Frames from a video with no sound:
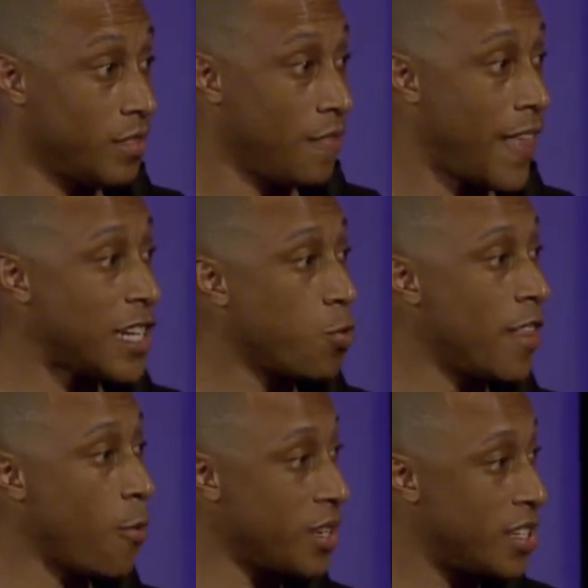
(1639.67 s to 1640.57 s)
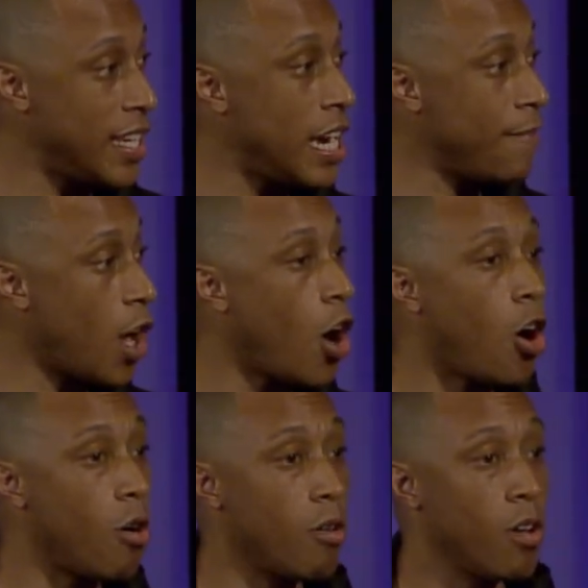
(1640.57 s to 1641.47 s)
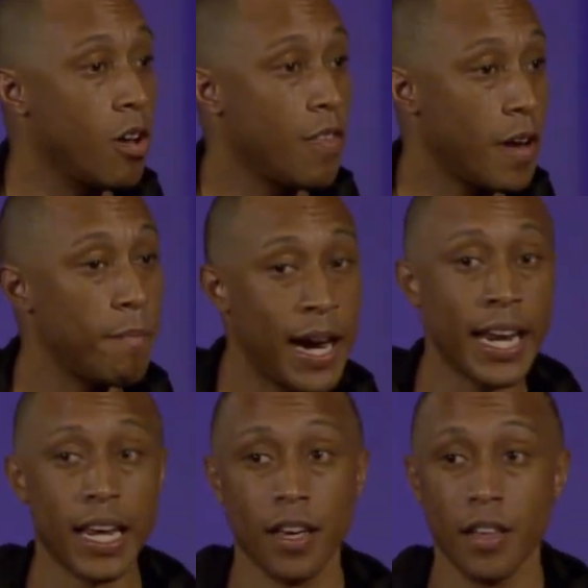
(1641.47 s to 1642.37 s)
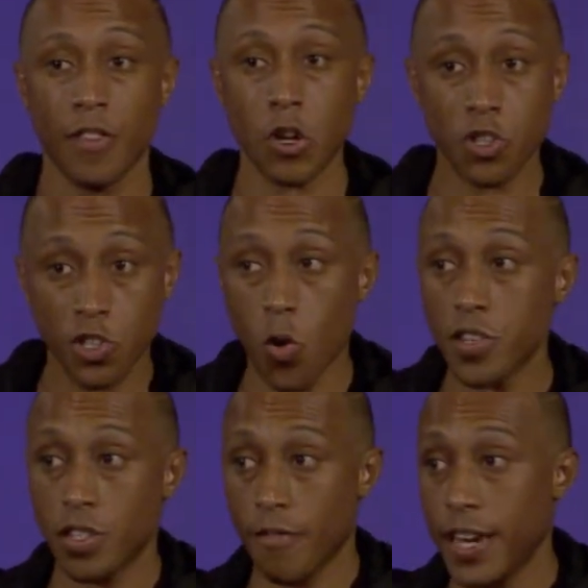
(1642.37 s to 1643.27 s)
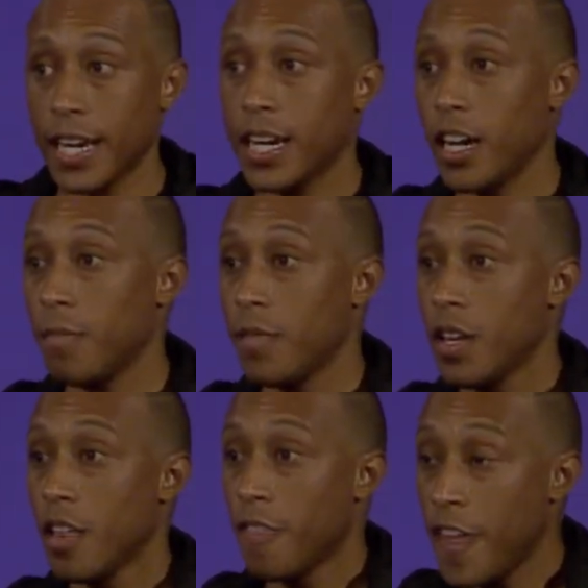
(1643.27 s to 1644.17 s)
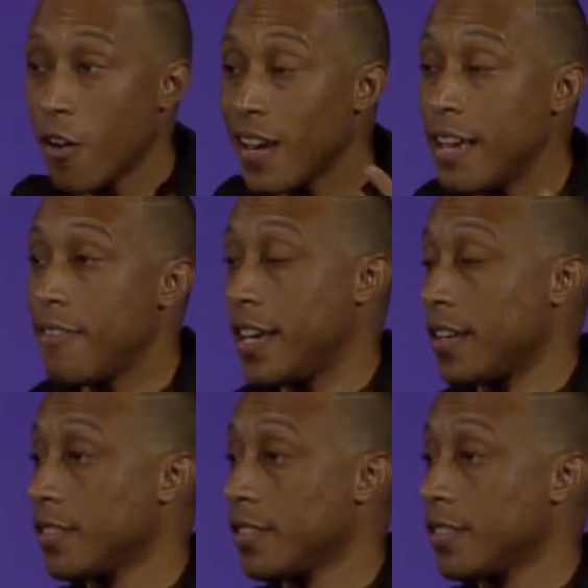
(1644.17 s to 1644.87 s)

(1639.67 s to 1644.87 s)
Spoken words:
That's where they received all their money, their source of income, their living.